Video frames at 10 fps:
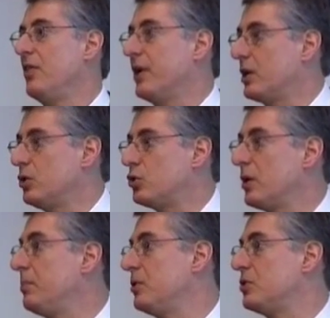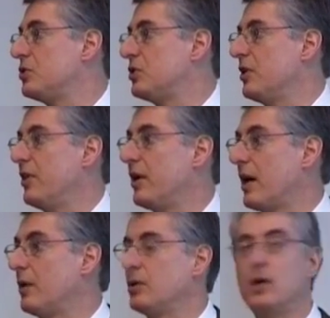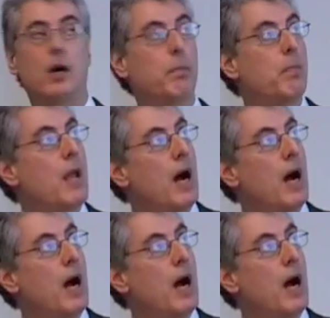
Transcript: that contributes to their outcome?